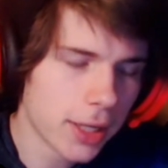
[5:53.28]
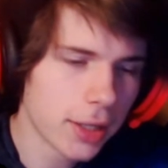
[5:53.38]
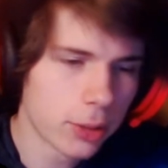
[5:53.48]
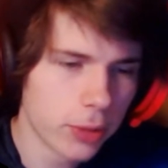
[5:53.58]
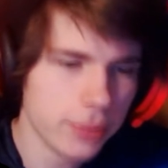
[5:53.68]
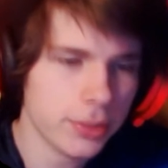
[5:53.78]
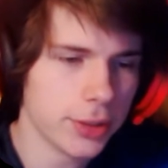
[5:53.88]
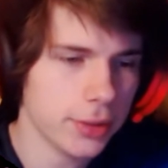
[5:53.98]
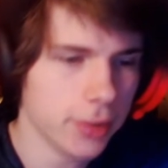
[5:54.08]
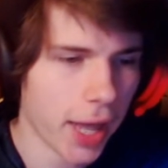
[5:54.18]

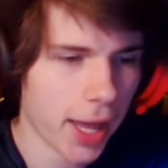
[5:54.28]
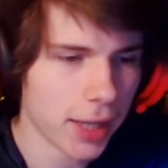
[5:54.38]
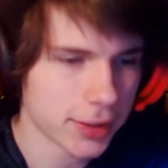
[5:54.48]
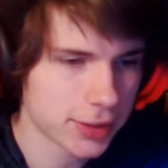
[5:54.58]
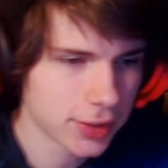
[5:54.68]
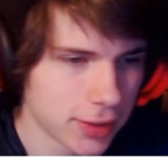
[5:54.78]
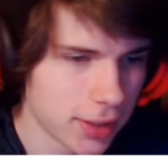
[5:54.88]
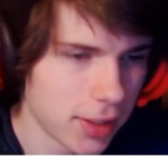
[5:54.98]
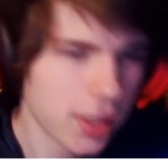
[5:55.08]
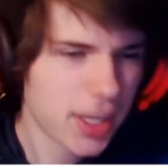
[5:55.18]
Crimson asks,
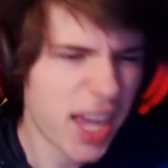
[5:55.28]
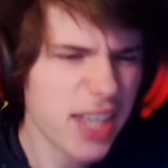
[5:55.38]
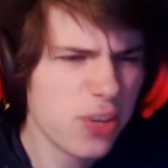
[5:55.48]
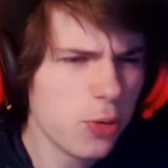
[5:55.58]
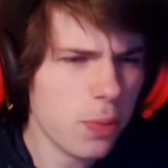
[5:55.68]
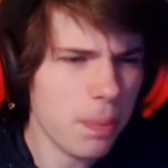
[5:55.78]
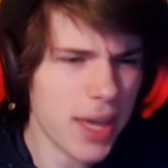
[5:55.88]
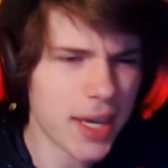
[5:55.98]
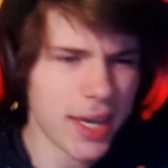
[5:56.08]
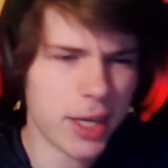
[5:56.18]
can you
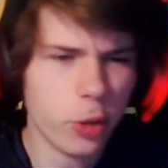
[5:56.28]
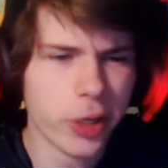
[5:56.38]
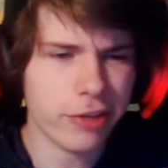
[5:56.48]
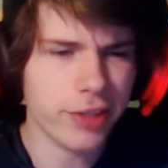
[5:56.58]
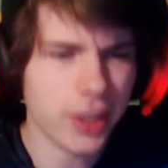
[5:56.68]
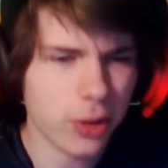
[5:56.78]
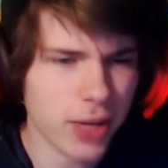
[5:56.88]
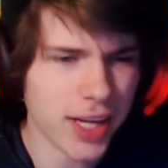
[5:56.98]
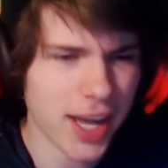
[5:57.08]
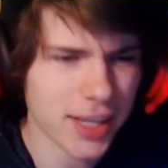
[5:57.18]
make a cooking video
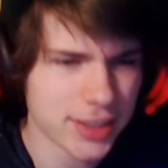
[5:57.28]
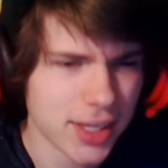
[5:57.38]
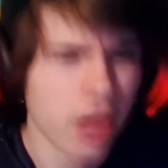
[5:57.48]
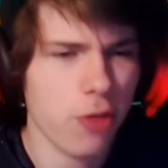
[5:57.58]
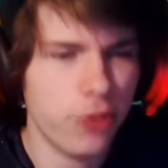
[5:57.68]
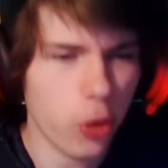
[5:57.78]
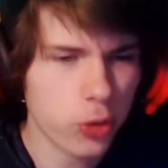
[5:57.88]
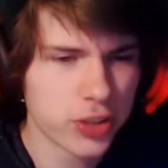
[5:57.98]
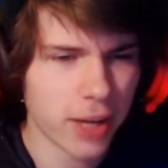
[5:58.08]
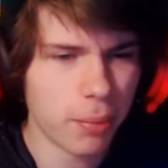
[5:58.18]
that has
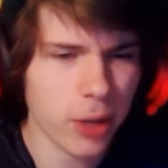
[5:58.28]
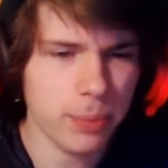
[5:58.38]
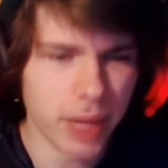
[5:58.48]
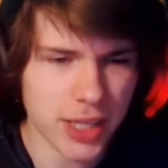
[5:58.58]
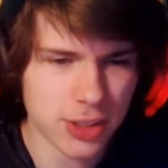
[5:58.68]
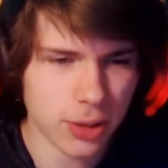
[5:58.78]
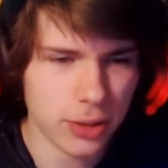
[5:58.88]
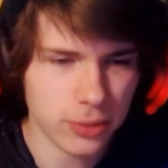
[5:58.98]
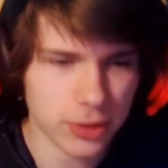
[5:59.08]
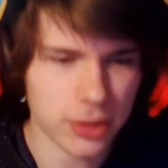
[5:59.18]
Dota by Bass
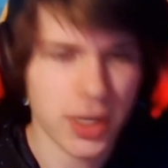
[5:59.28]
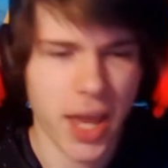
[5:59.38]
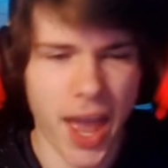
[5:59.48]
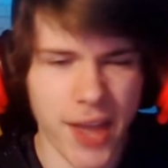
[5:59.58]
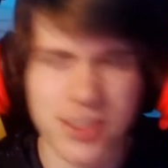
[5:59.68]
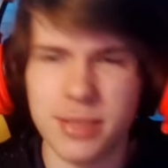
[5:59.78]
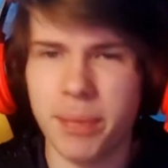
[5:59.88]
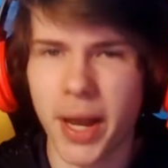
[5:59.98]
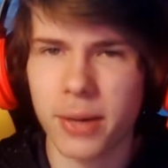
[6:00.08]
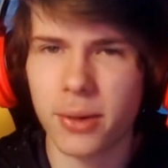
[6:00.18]
Hunter as the
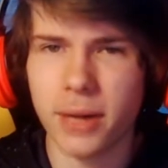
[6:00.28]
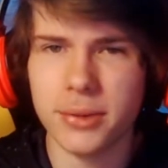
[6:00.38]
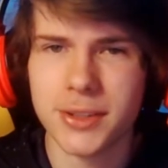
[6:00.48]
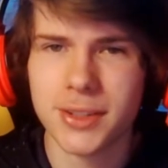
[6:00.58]
background?